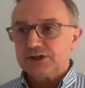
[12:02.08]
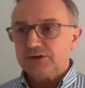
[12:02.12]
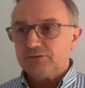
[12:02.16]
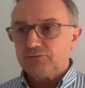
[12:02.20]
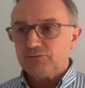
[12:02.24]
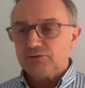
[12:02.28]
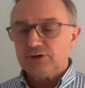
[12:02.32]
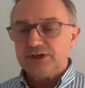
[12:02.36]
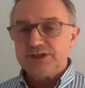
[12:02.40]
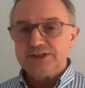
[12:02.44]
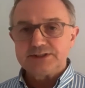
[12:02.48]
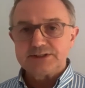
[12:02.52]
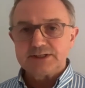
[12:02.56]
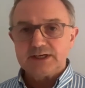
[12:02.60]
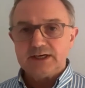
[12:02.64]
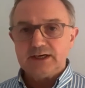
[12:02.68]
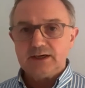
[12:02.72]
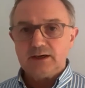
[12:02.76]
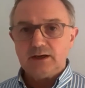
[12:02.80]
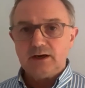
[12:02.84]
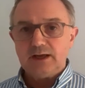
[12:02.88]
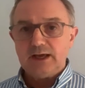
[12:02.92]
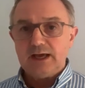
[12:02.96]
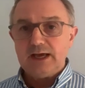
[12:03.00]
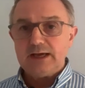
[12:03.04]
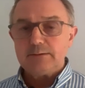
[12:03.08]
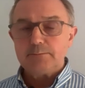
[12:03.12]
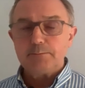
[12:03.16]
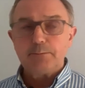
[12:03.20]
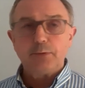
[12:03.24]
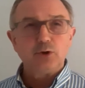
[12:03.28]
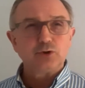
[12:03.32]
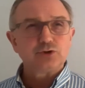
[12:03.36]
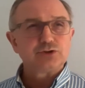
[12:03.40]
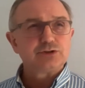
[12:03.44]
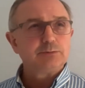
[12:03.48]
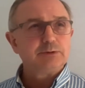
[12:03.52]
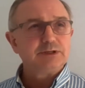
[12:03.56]
retail and
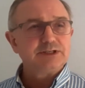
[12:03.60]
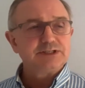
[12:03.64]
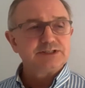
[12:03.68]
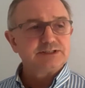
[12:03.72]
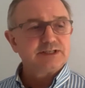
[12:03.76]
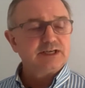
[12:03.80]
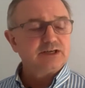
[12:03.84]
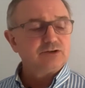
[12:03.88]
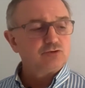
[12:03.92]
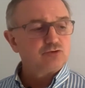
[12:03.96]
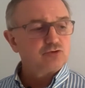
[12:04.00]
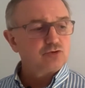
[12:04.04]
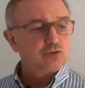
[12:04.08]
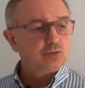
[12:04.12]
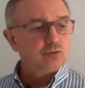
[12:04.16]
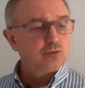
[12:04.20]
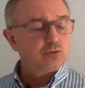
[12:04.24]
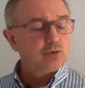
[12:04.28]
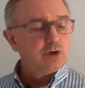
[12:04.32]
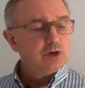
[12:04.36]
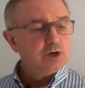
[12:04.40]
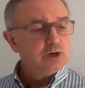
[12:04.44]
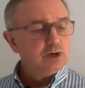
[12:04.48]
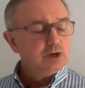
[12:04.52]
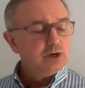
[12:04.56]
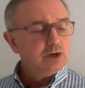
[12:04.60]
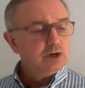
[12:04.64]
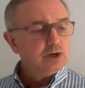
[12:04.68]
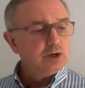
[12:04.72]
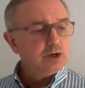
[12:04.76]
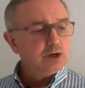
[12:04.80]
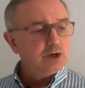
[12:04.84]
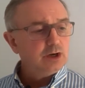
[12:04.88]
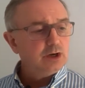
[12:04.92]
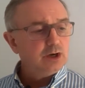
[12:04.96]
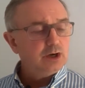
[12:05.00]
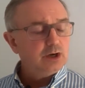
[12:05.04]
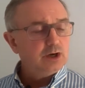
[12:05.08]
possibly central
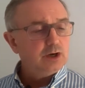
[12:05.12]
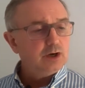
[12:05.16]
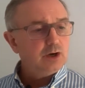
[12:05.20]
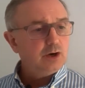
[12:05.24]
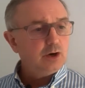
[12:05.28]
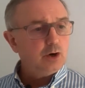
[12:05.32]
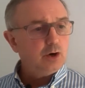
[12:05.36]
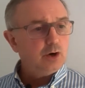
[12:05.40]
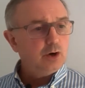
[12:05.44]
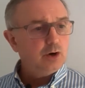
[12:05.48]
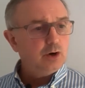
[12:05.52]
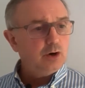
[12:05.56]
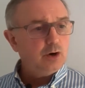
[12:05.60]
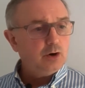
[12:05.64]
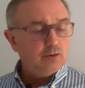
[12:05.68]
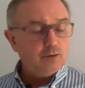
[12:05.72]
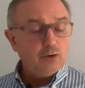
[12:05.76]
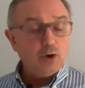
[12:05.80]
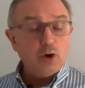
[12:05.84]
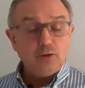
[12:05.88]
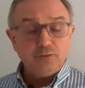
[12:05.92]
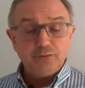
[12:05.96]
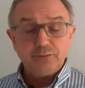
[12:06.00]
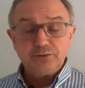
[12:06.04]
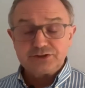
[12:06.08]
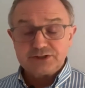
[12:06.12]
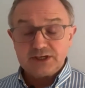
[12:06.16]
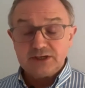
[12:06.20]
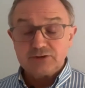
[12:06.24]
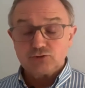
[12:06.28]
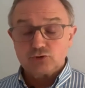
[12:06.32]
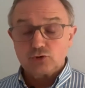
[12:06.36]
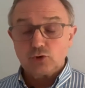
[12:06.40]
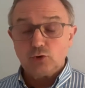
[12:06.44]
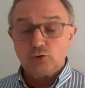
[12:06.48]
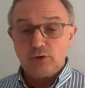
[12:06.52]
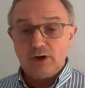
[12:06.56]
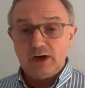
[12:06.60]

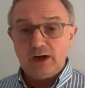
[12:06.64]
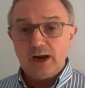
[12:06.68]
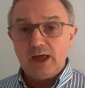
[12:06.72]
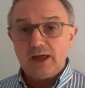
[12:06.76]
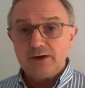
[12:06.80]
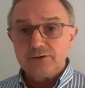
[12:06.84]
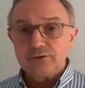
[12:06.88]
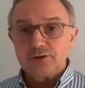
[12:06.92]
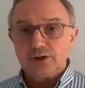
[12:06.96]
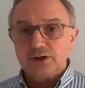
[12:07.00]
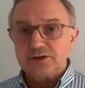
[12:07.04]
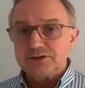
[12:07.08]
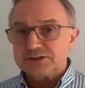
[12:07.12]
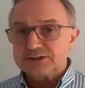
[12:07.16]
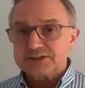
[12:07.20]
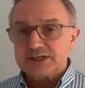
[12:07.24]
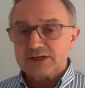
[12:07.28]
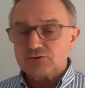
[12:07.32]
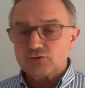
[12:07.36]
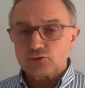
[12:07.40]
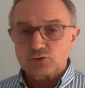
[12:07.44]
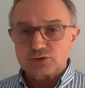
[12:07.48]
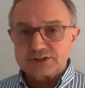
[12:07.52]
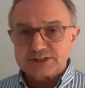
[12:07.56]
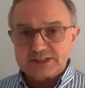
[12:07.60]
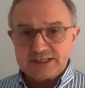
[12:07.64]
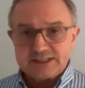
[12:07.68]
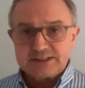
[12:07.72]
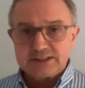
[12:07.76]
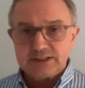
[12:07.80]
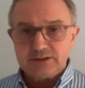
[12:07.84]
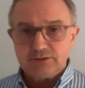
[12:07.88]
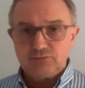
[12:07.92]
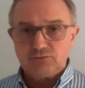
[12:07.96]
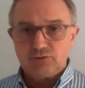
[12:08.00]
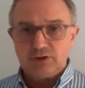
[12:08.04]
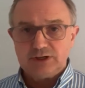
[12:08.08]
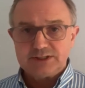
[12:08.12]
London, central
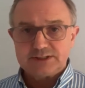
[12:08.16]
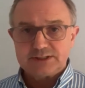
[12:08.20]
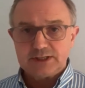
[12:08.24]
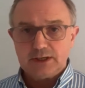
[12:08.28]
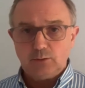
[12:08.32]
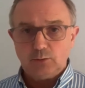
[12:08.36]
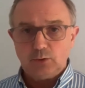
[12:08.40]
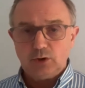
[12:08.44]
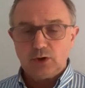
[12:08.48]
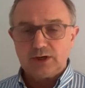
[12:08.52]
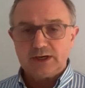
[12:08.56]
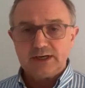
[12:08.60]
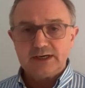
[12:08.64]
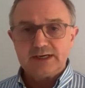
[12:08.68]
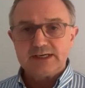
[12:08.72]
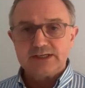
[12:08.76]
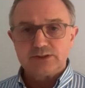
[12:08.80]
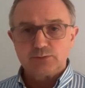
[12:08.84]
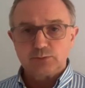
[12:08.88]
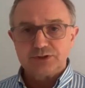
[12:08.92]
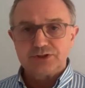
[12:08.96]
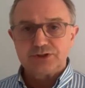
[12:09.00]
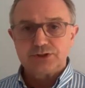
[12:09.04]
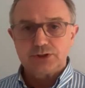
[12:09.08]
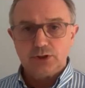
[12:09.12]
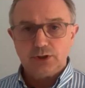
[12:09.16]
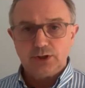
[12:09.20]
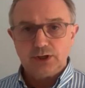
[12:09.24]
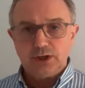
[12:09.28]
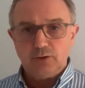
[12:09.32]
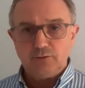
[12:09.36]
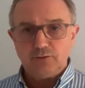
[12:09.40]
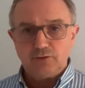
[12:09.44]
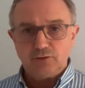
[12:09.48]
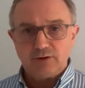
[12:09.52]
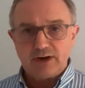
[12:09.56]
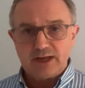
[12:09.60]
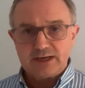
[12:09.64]
city retail working is with
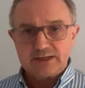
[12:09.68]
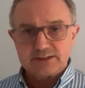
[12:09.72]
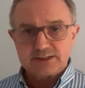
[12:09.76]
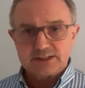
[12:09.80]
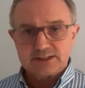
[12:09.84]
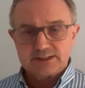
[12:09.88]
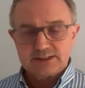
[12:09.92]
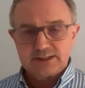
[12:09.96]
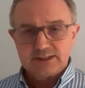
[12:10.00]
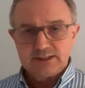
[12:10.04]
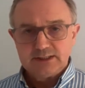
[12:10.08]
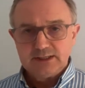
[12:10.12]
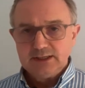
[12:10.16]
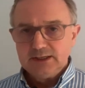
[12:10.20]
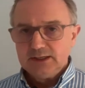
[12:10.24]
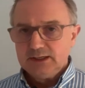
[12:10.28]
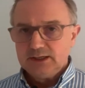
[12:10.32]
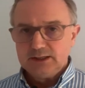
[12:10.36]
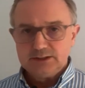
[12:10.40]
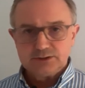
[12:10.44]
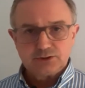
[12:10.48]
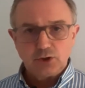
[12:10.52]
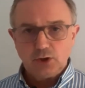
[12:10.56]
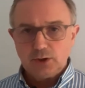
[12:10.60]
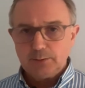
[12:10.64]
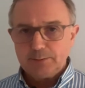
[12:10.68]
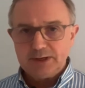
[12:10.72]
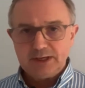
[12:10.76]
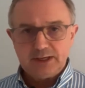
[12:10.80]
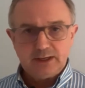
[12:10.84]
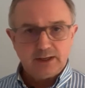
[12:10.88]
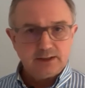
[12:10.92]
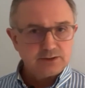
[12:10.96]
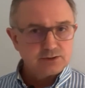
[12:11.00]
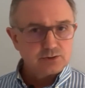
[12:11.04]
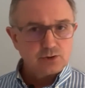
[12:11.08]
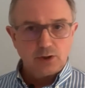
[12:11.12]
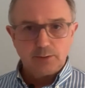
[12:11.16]
turnover rents. It's got to
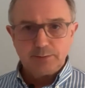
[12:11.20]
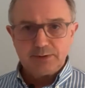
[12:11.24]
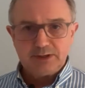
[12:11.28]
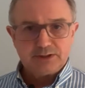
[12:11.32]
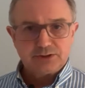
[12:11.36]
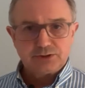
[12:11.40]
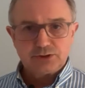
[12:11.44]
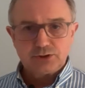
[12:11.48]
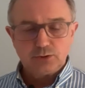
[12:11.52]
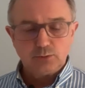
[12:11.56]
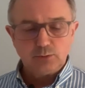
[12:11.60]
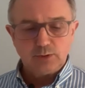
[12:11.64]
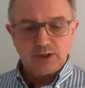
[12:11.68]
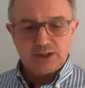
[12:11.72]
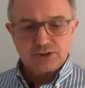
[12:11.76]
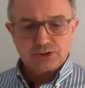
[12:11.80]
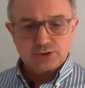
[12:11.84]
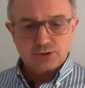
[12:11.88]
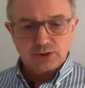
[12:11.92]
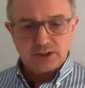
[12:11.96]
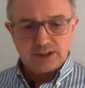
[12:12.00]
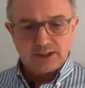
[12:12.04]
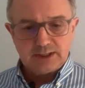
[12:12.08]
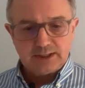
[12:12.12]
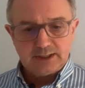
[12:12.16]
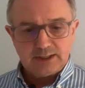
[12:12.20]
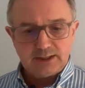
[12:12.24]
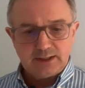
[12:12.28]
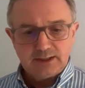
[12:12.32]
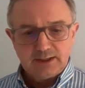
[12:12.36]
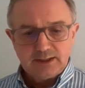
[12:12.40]
be a two-way street here.